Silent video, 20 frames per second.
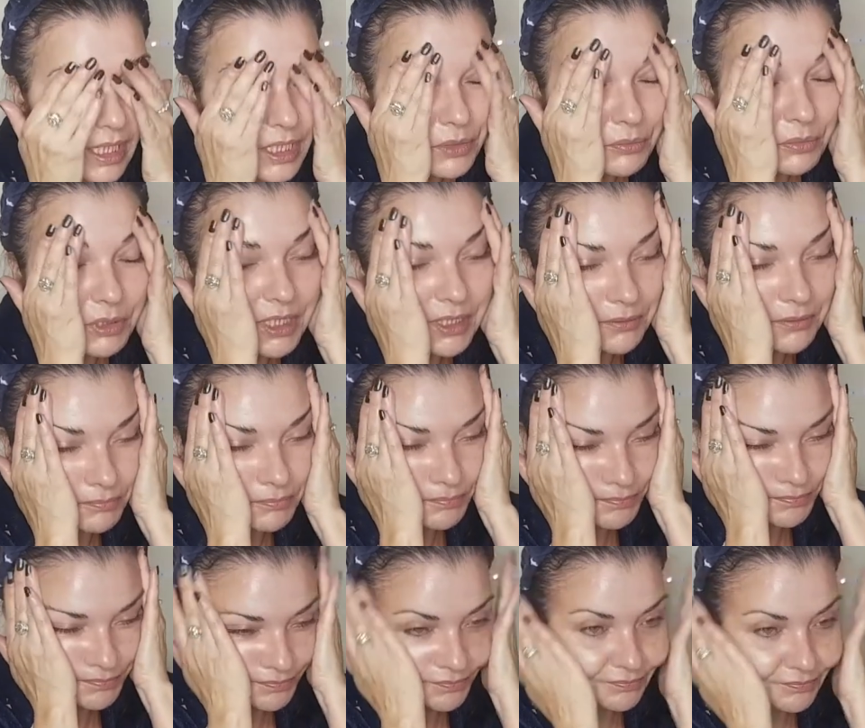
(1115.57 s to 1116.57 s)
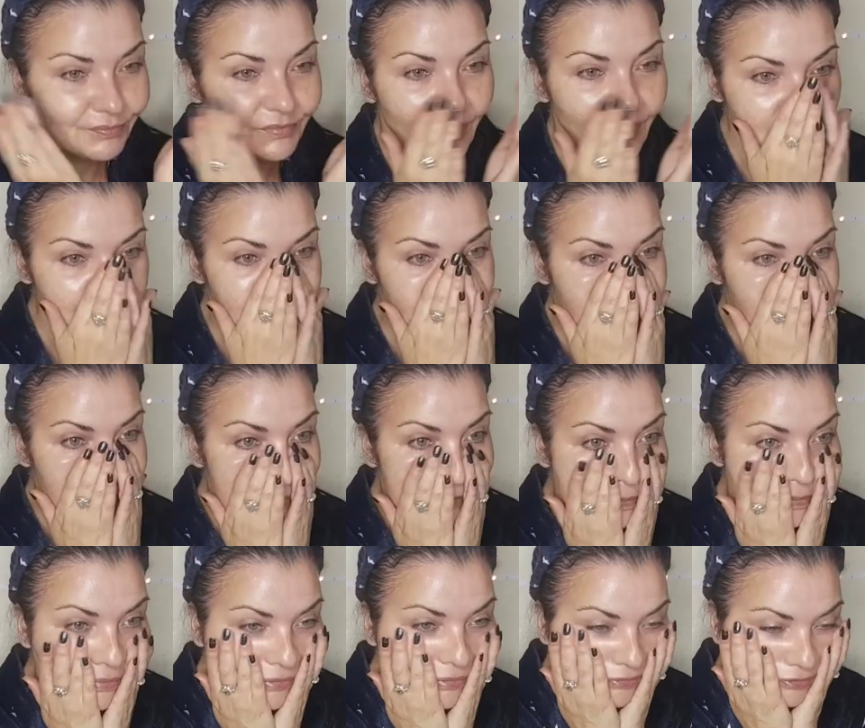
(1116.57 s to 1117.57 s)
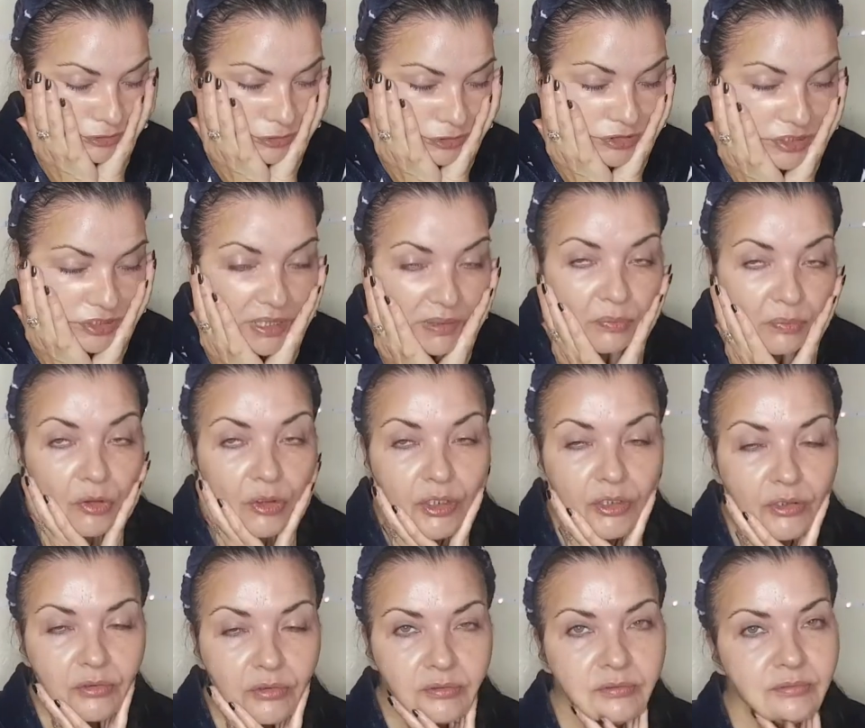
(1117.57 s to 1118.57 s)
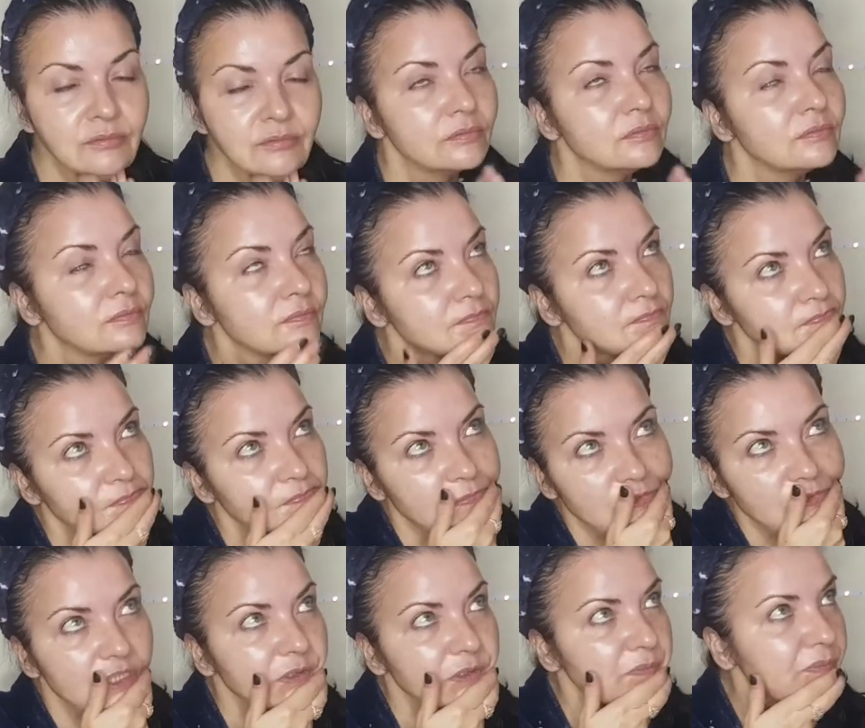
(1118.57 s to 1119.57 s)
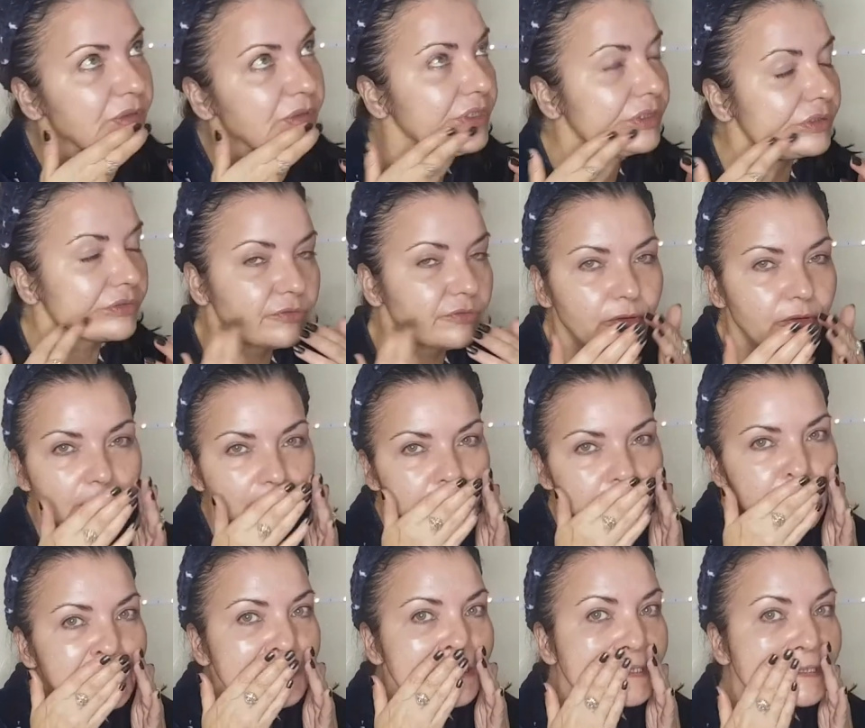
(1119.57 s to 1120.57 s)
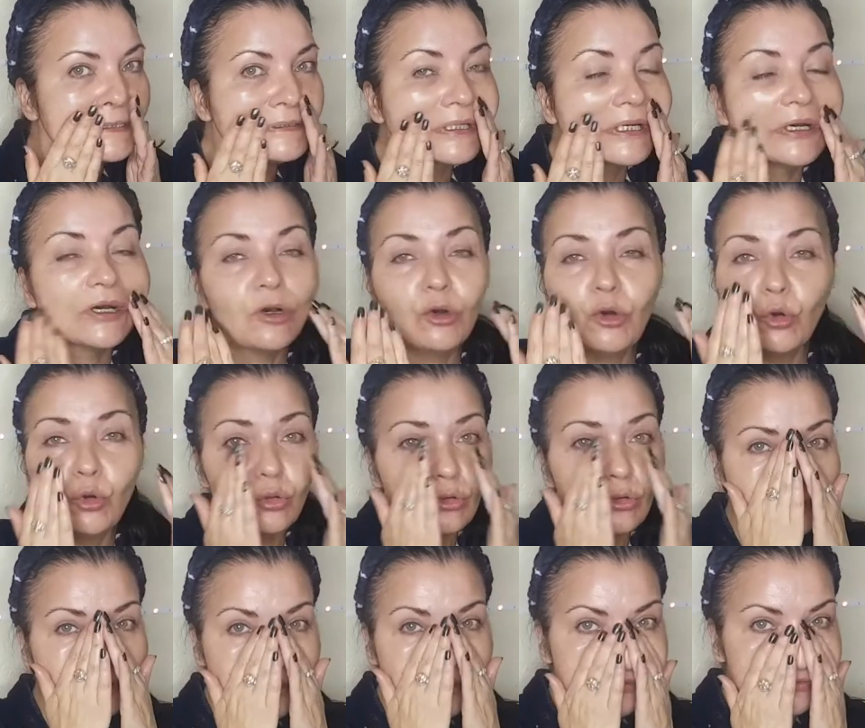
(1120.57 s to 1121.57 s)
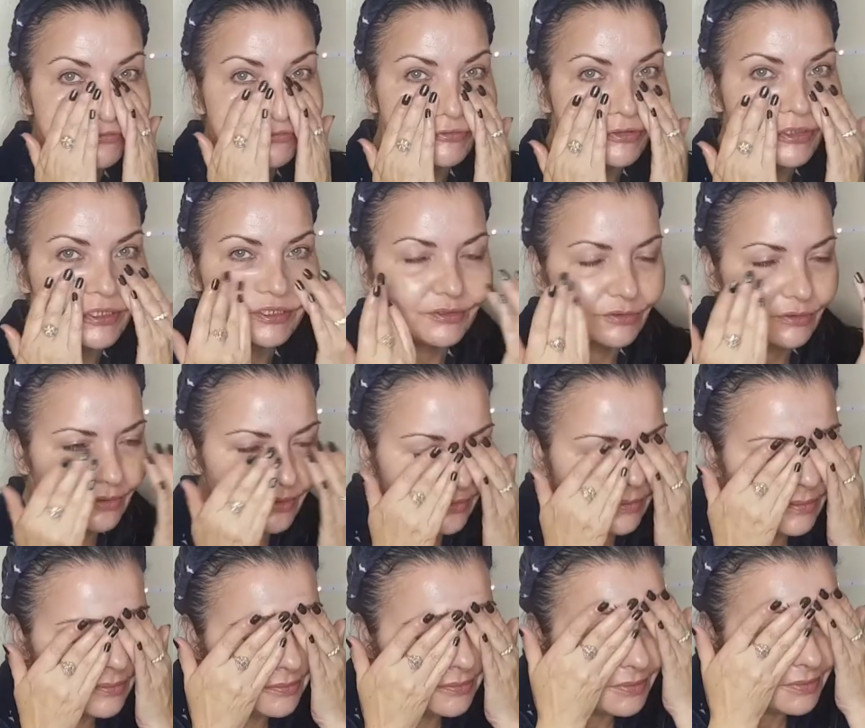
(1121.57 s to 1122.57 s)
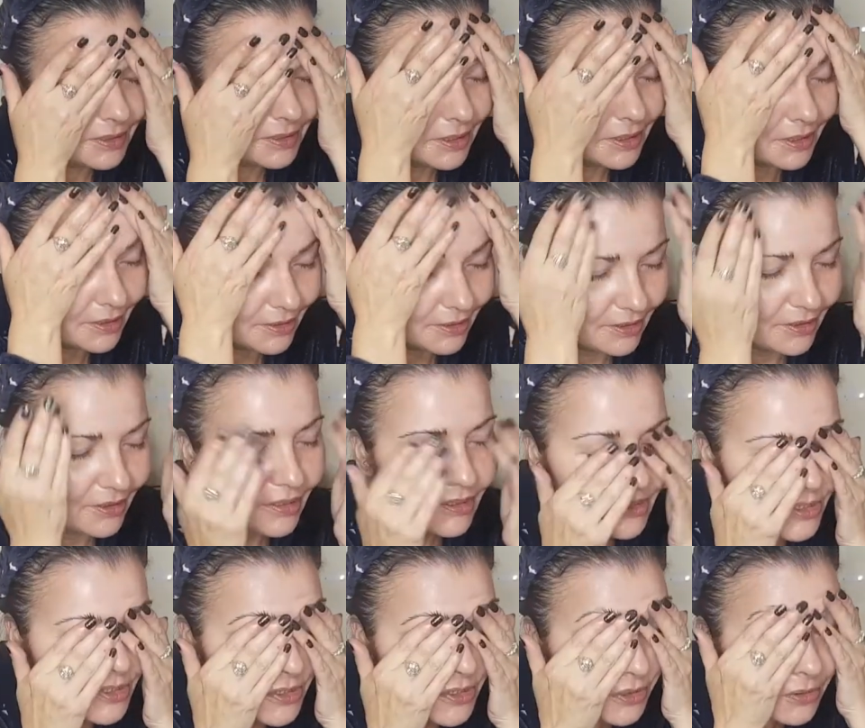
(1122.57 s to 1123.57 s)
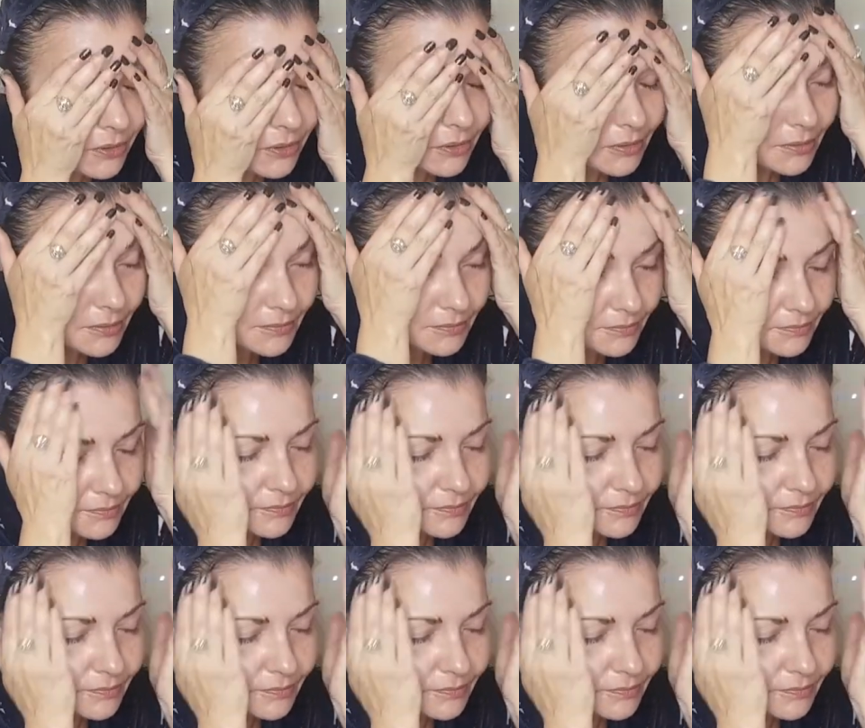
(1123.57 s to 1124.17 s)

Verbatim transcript: anyway, that's a rosehip oil is beautiful. That's a, a whole different video. So